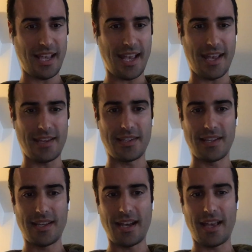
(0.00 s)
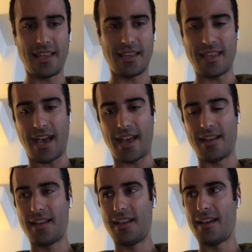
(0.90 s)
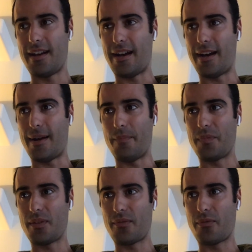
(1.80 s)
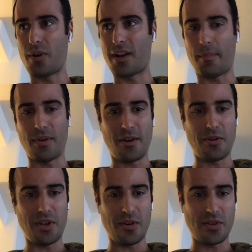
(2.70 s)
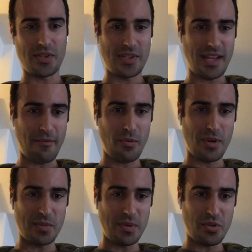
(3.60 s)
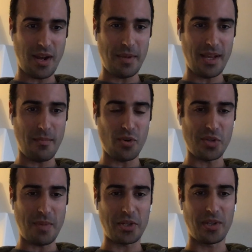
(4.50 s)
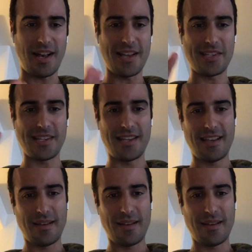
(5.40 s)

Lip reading: And I think that for a couple hundred years, everyone's been trying to become more specialized.